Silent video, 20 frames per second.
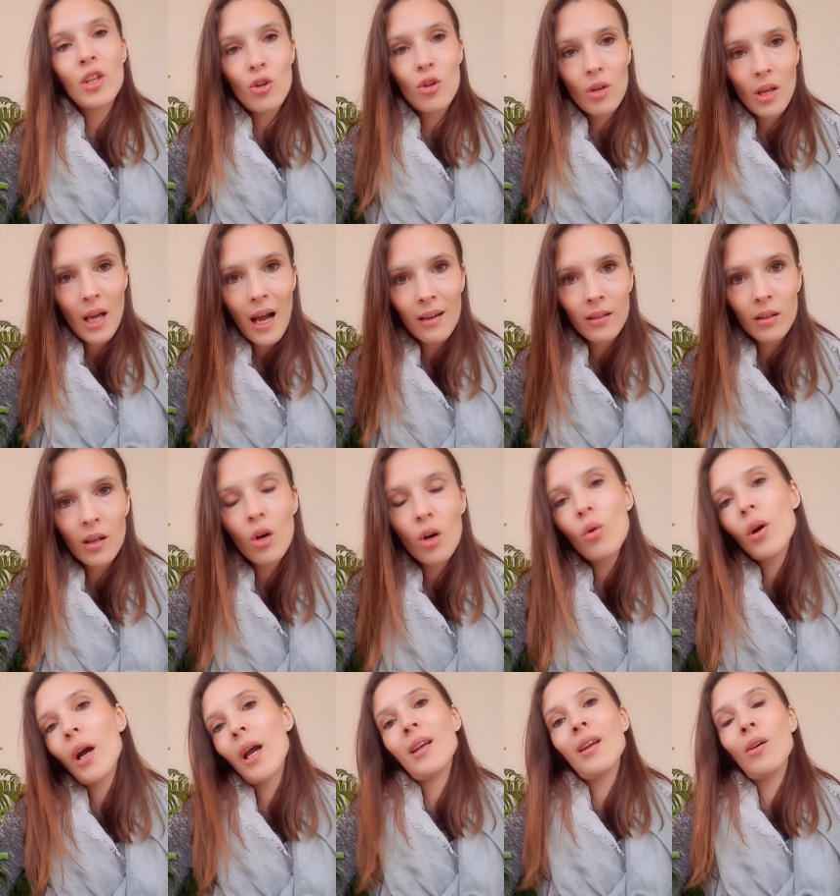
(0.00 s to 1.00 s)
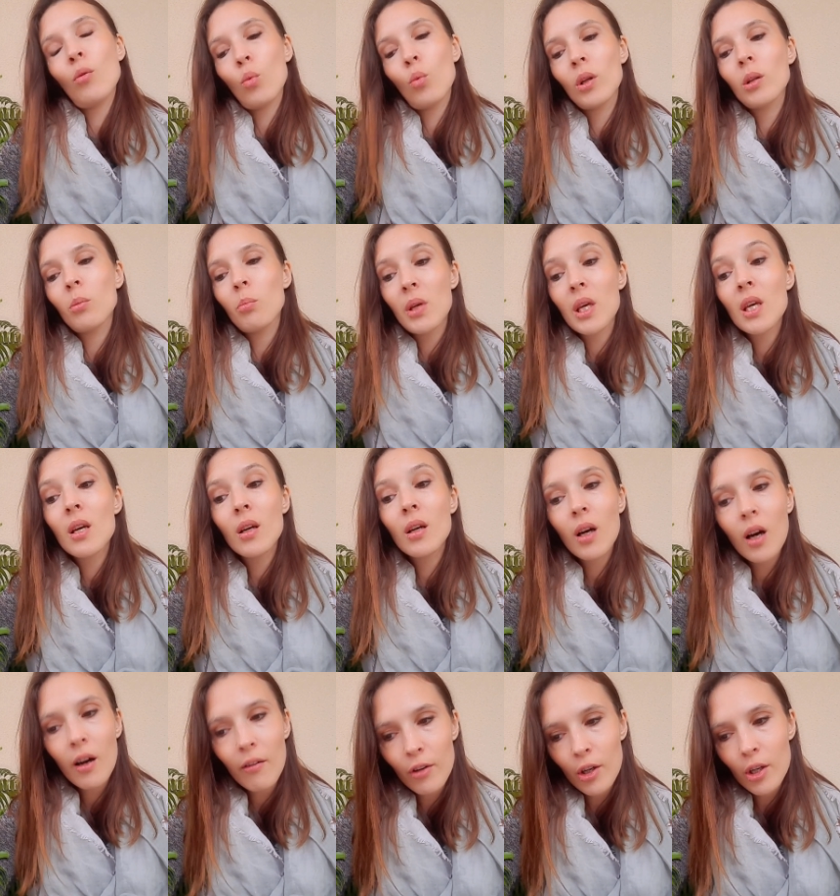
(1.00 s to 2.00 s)
you can go and it will be
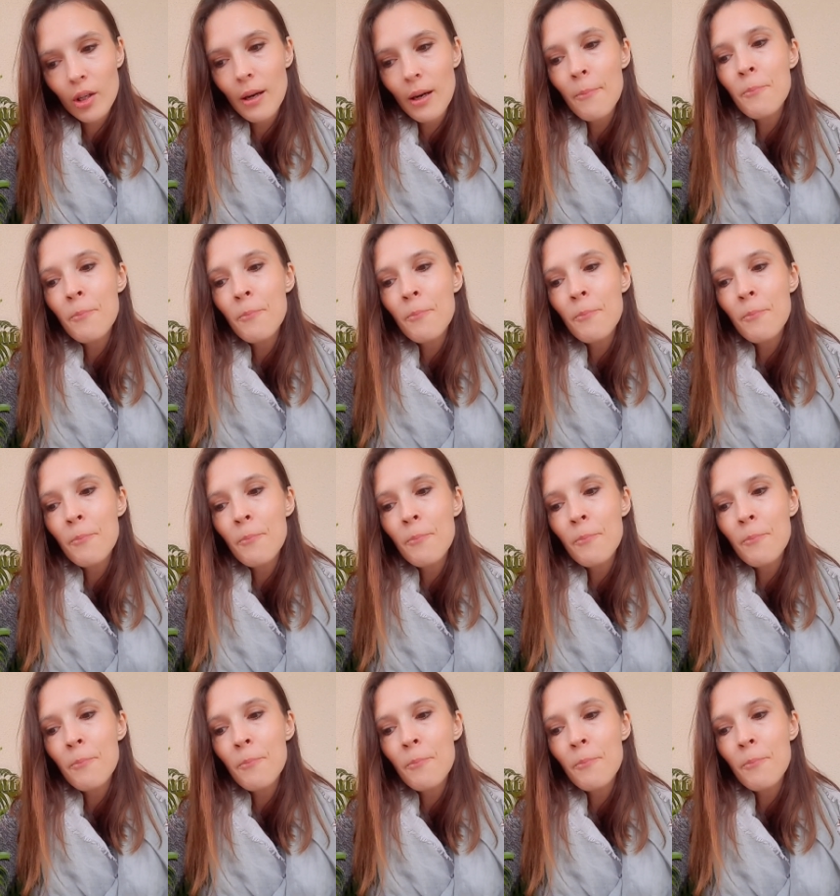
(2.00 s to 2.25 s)
covered.